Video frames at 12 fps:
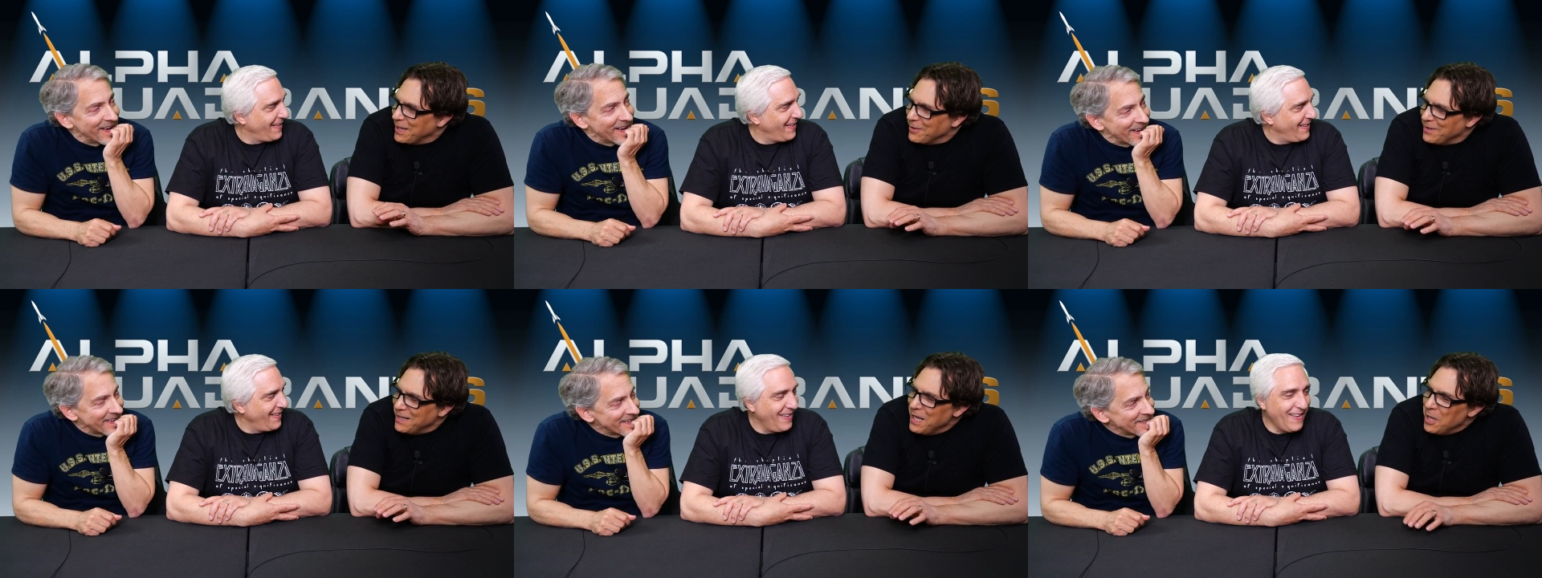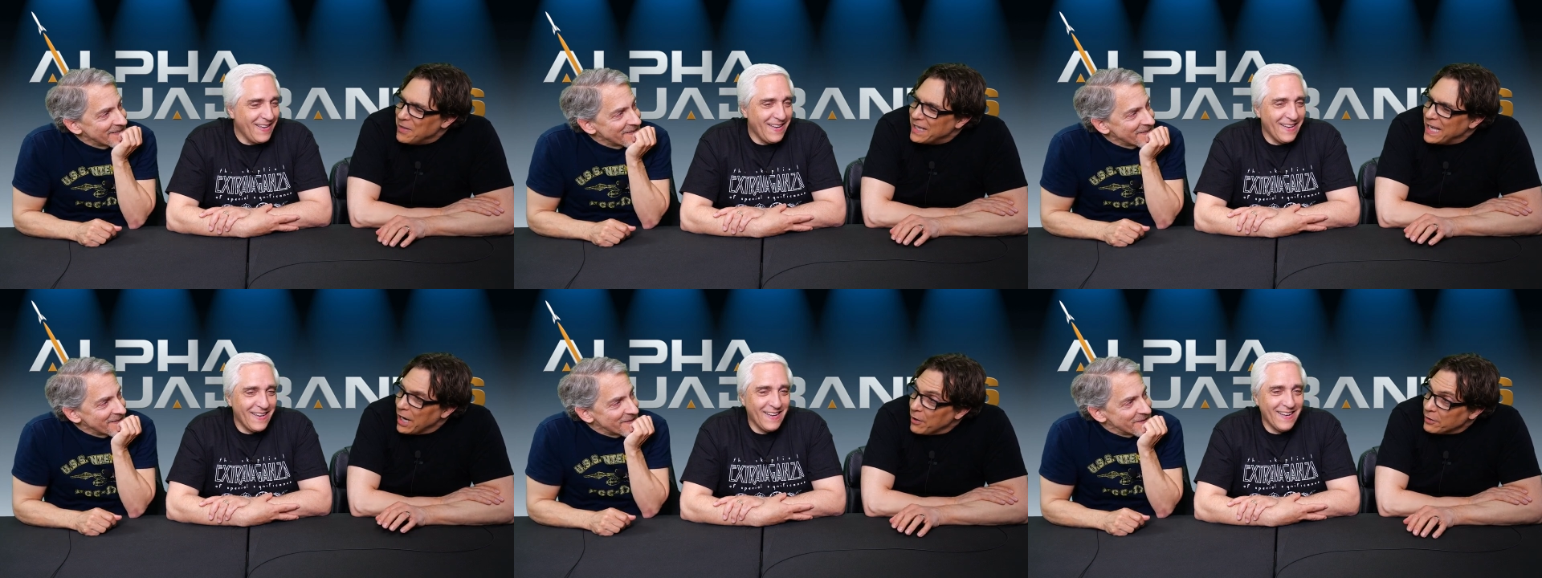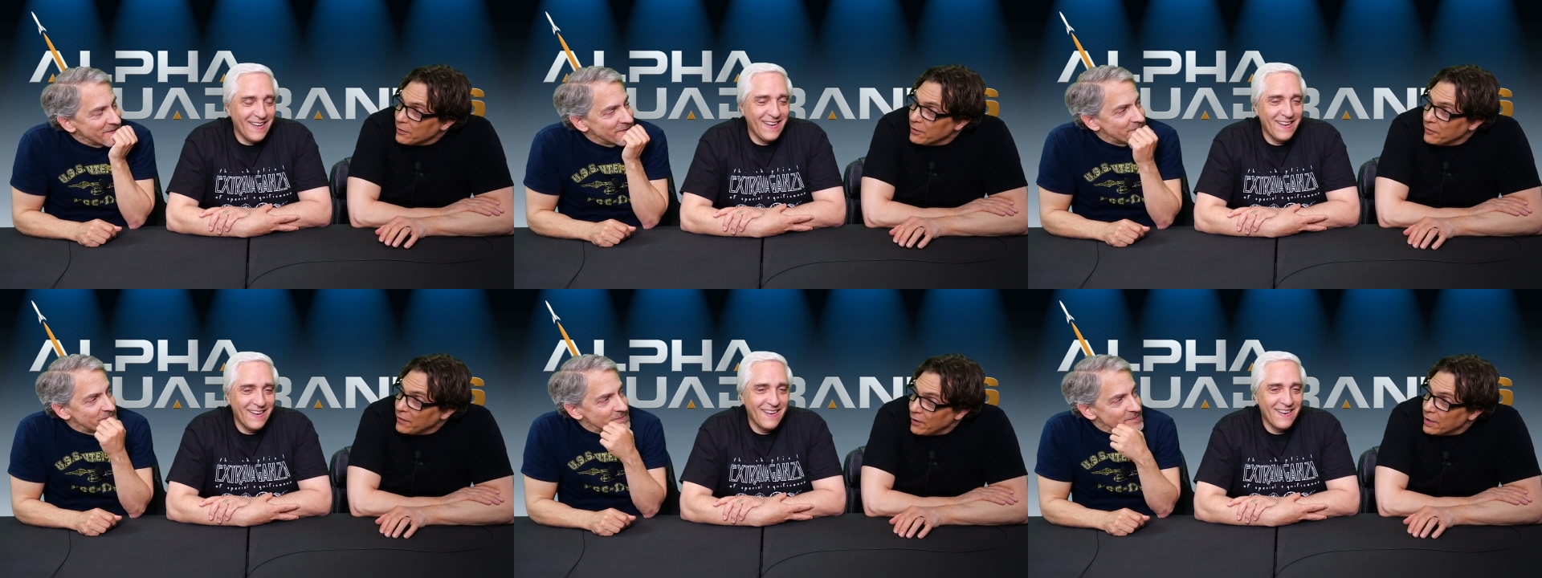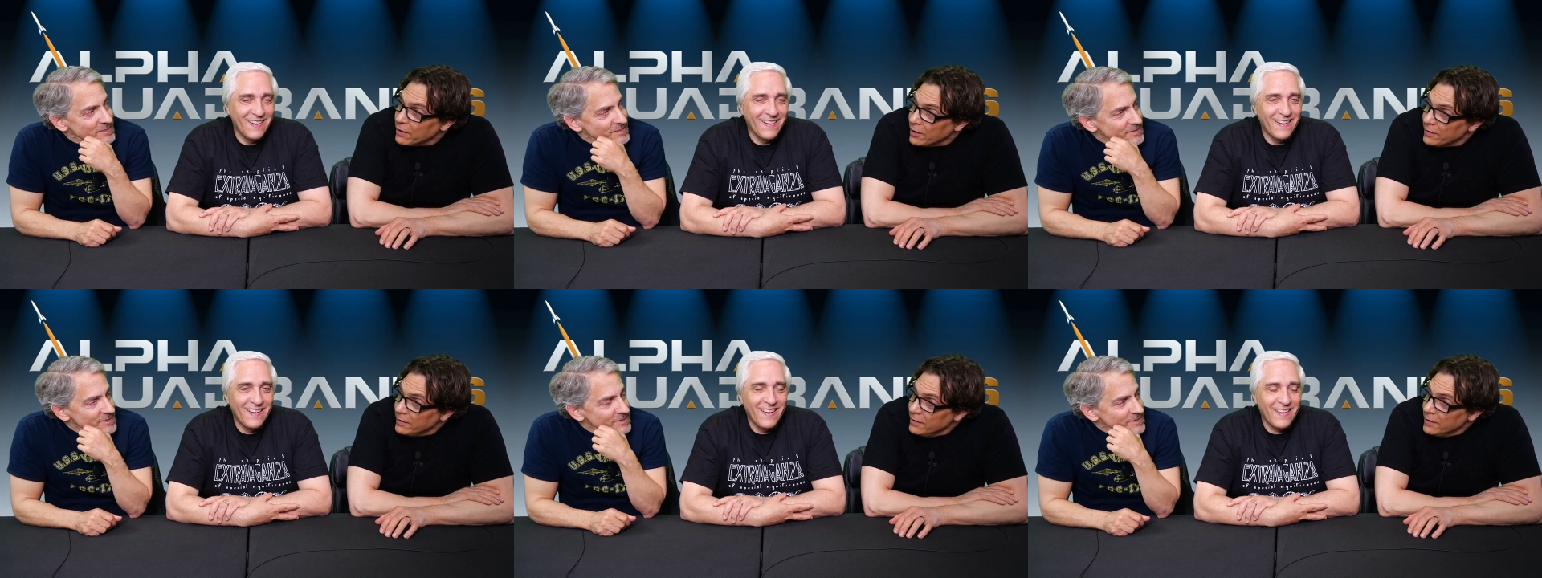Speaker 1: Penguin. The character is very
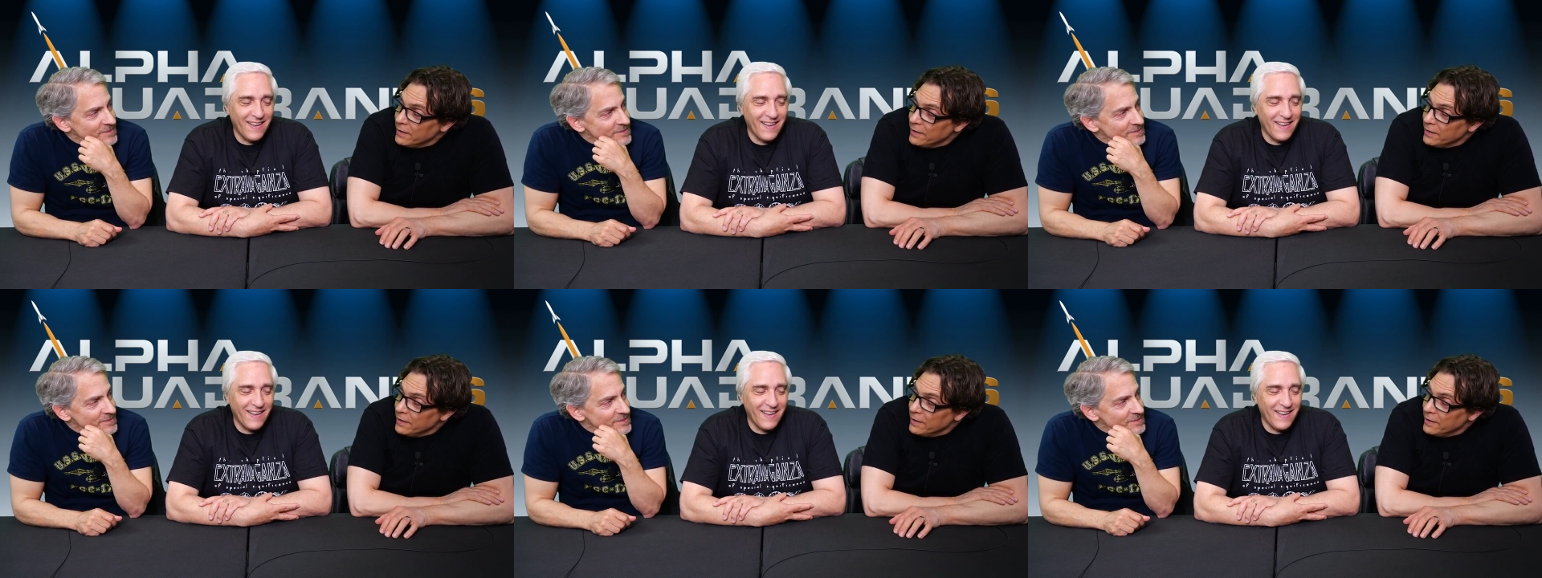good.